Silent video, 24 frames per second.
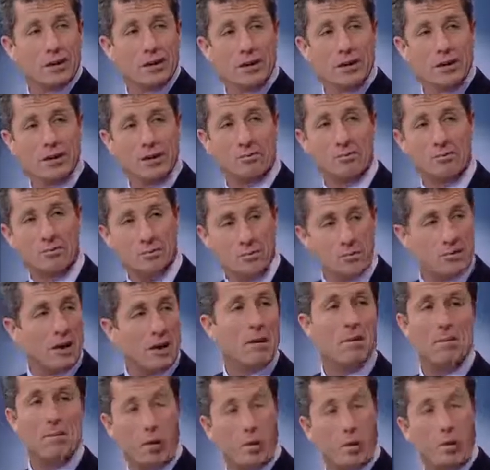and
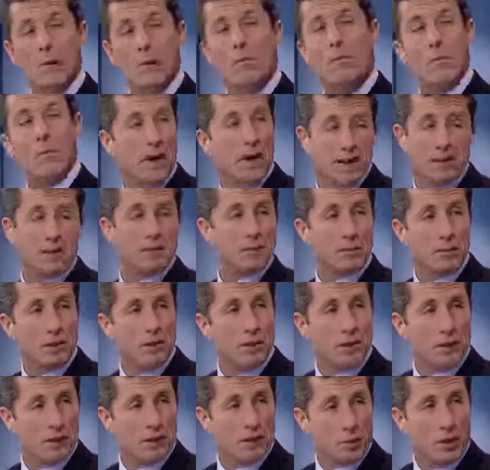probably embarrassed
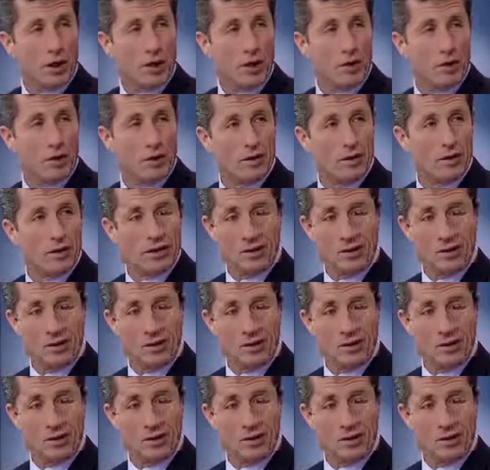about it as well.